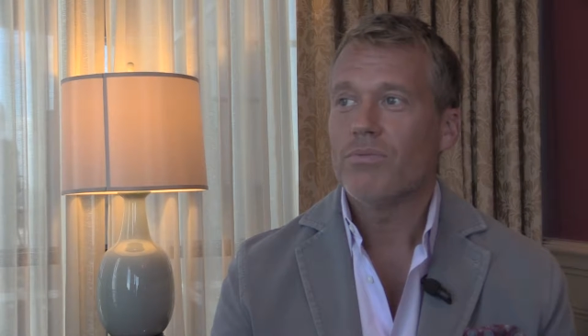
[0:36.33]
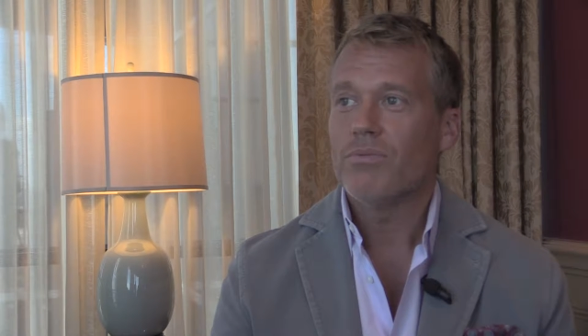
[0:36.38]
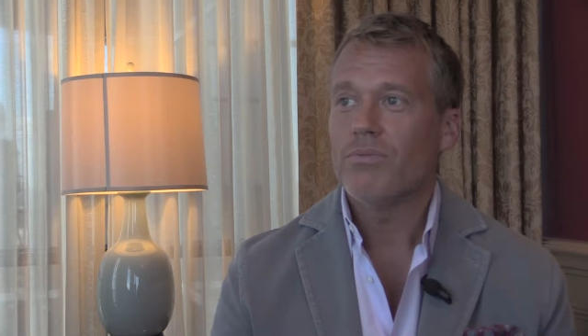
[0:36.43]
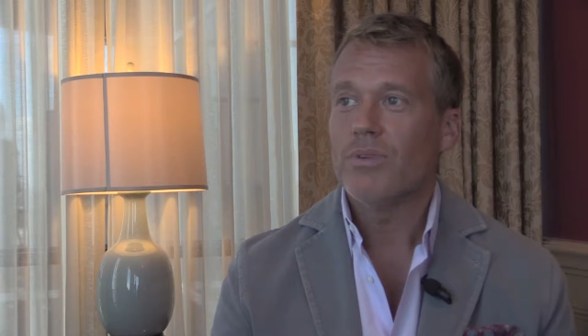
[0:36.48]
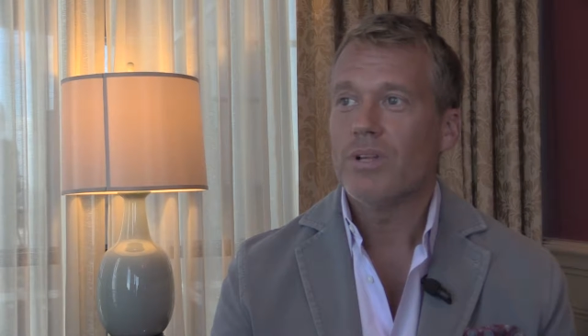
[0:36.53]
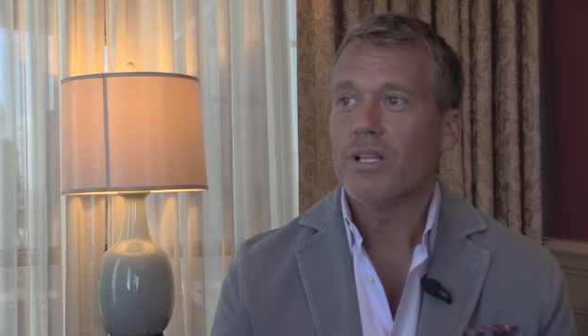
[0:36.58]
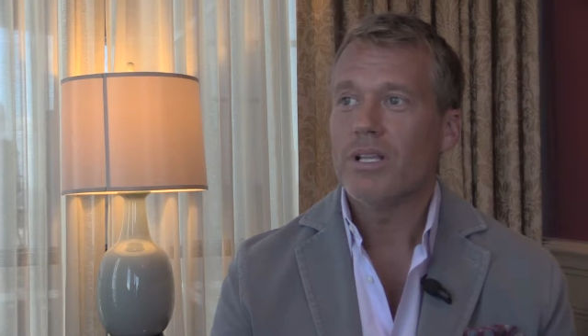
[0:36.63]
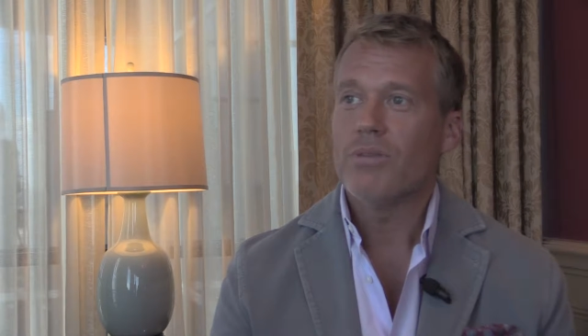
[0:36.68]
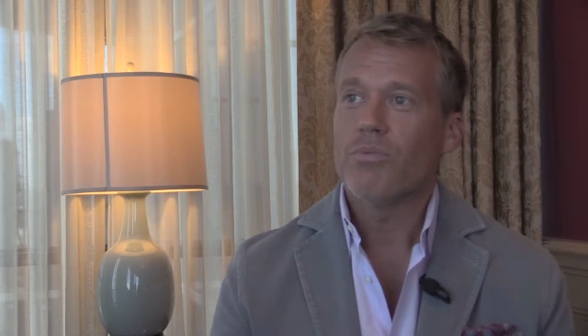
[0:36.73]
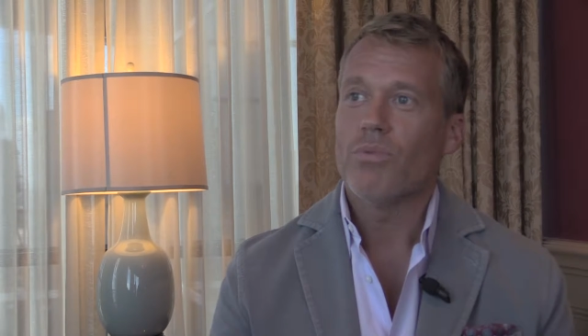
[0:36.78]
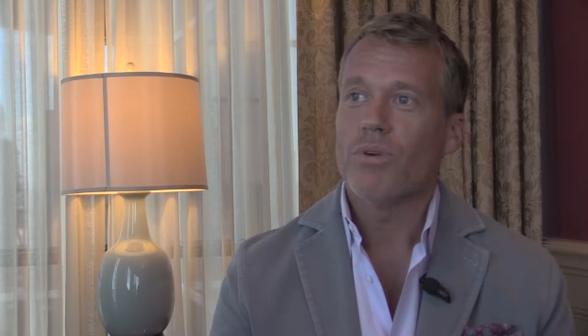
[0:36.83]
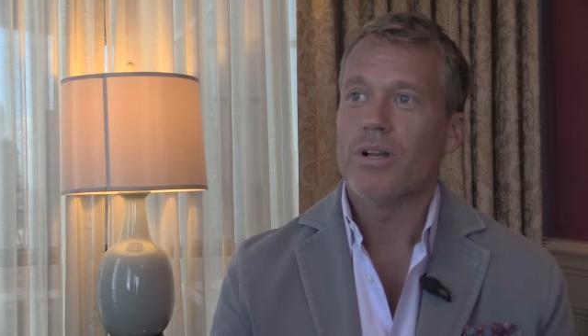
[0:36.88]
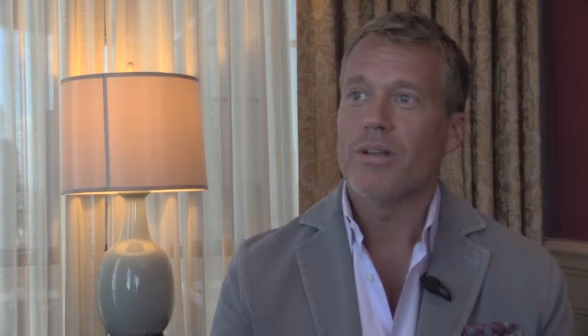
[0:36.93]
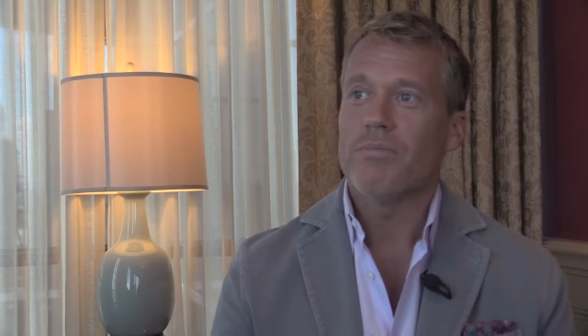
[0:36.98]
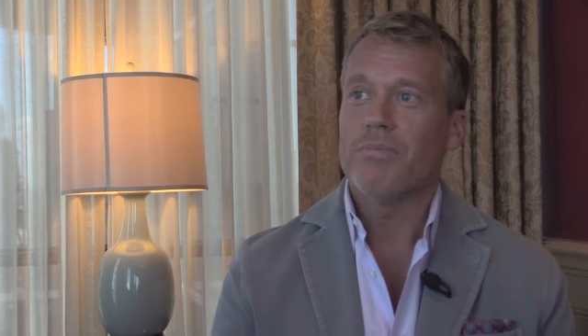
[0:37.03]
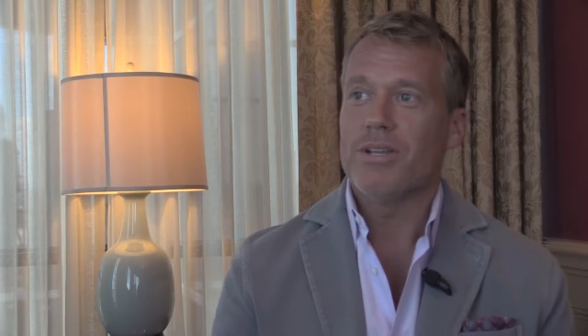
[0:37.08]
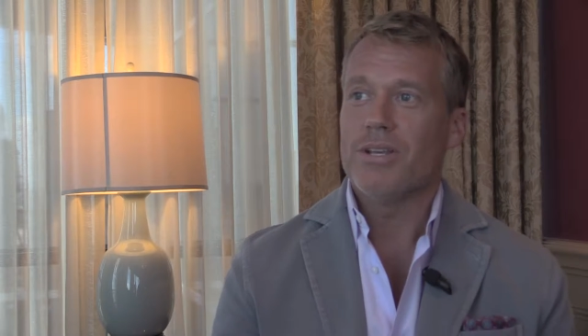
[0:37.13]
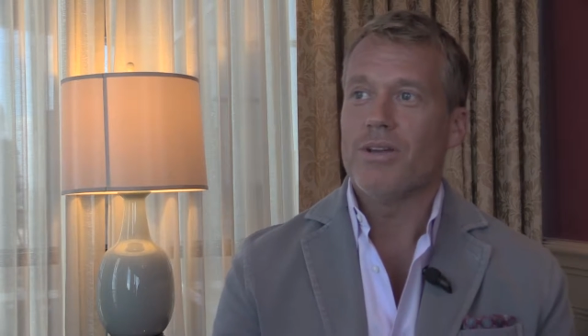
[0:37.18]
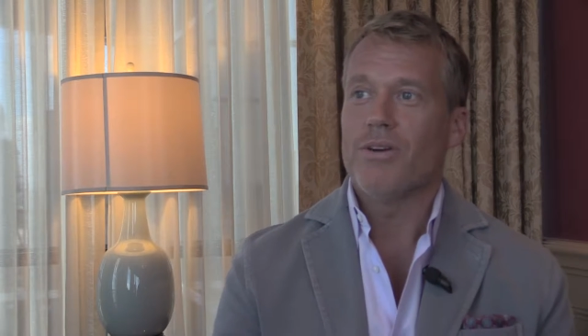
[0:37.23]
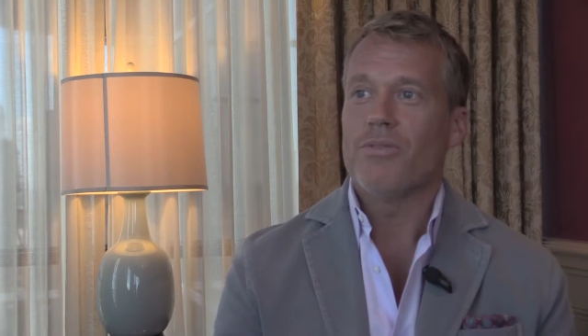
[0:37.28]
really want
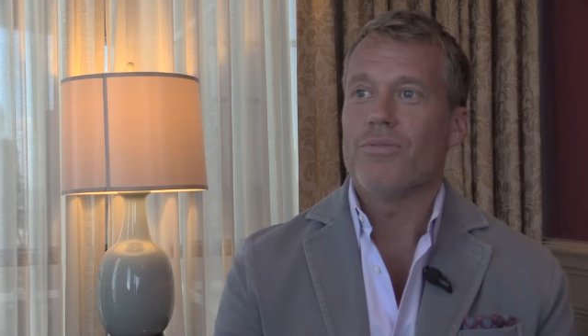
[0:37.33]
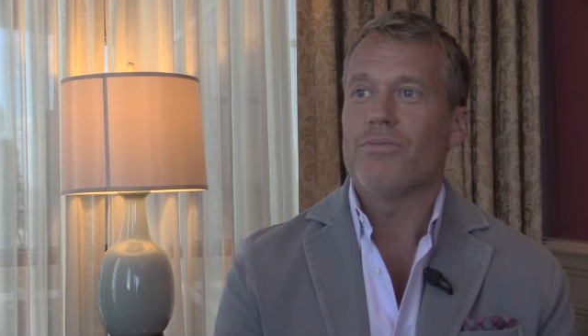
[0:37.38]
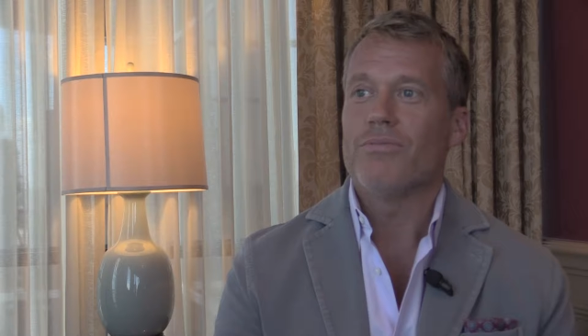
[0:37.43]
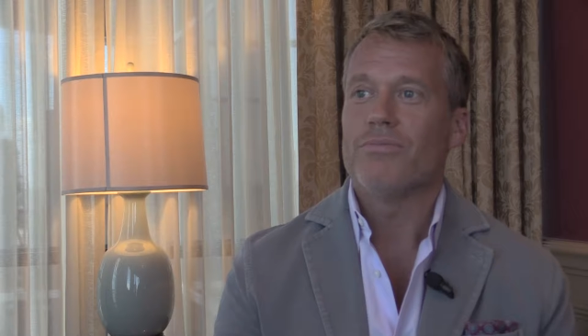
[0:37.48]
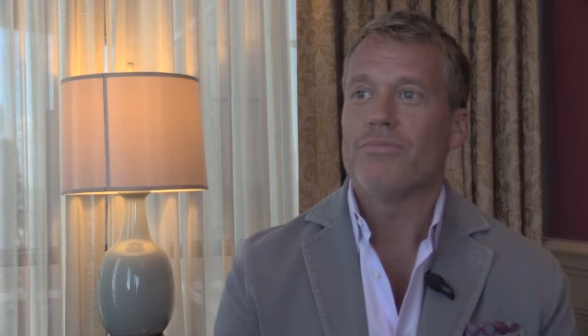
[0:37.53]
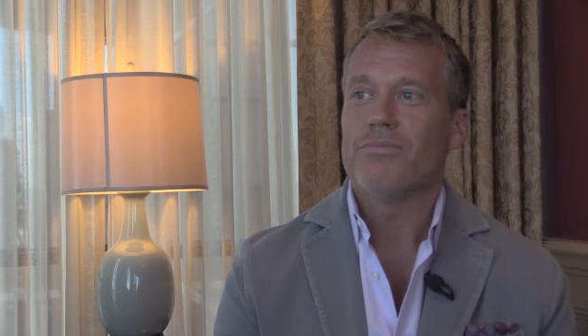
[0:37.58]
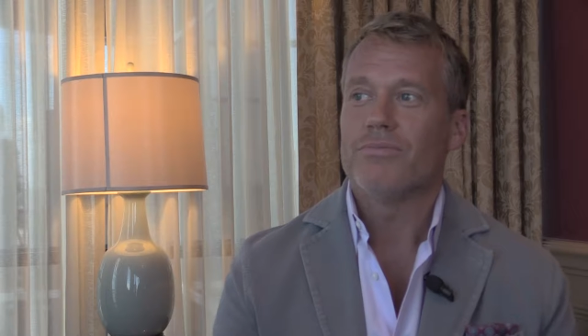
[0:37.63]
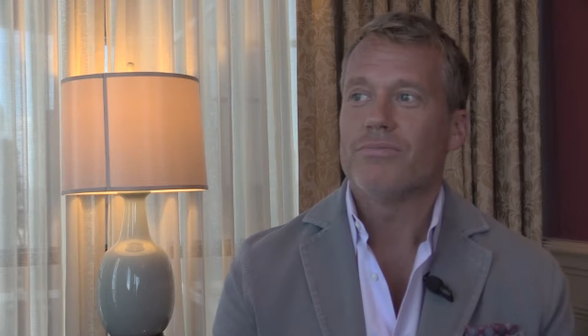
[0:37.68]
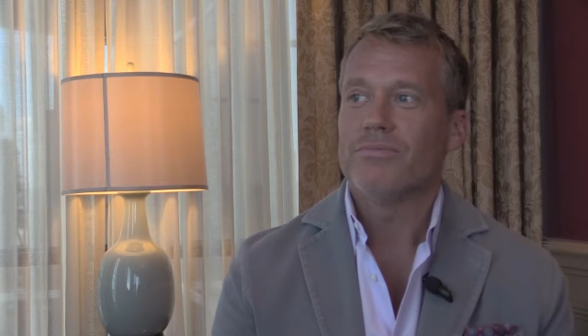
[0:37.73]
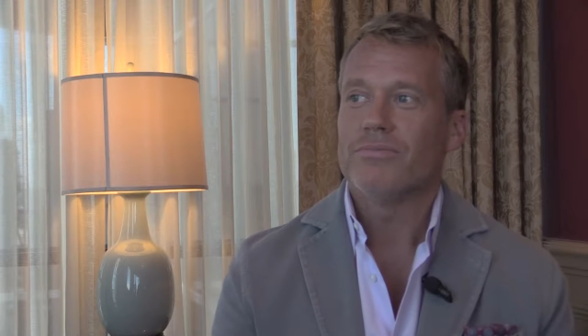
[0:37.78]
to be known